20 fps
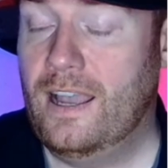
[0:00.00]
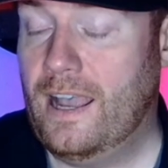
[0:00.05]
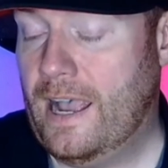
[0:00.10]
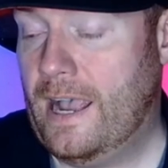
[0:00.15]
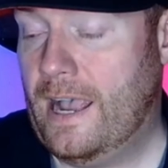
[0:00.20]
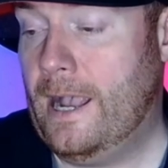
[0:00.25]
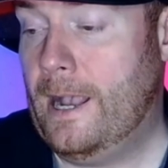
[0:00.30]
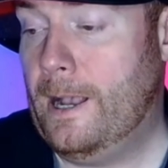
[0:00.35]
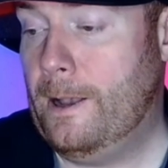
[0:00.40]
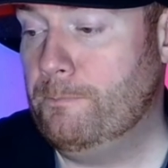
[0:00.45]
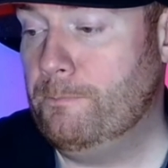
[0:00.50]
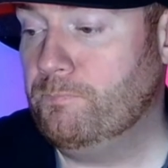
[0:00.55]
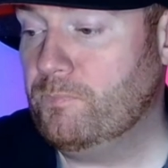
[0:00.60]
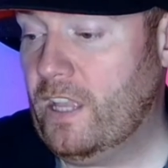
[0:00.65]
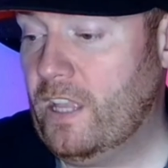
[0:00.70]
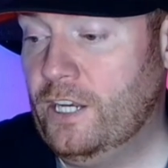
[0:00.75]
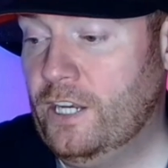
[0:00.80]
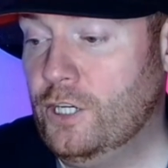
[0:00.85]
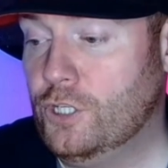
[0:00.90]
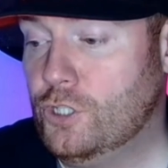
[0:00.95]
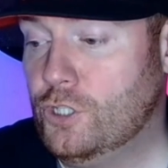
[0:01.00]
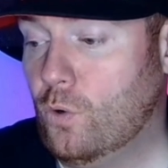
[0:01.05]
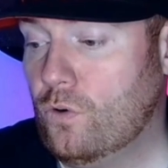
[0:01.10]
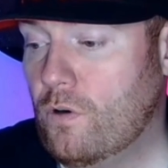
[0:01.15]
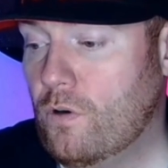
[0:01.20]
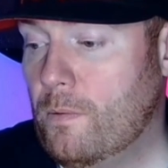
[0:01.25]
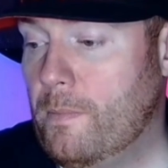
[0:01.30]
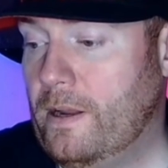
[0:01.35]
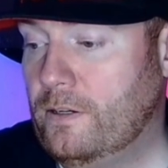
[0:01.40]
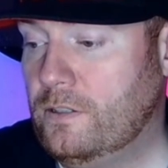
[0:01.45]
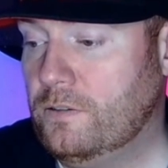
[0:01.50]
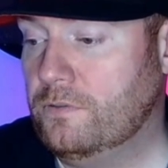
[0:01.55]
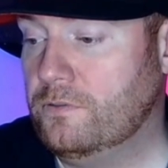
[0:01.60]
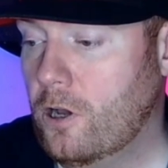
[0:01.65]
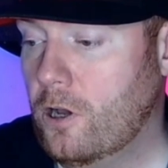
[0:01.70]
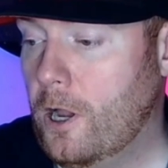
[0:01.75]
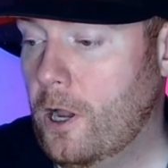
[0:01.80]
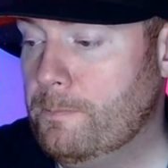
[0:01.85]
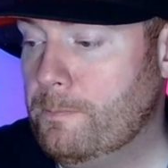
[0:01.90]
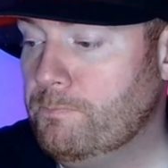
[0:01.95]
in a shorter amount of
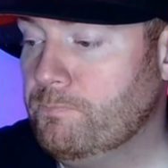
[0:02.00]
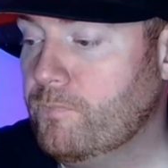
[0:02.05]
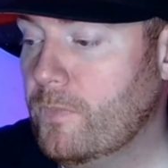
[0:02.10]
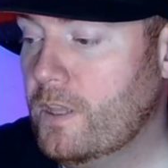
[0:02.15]
time.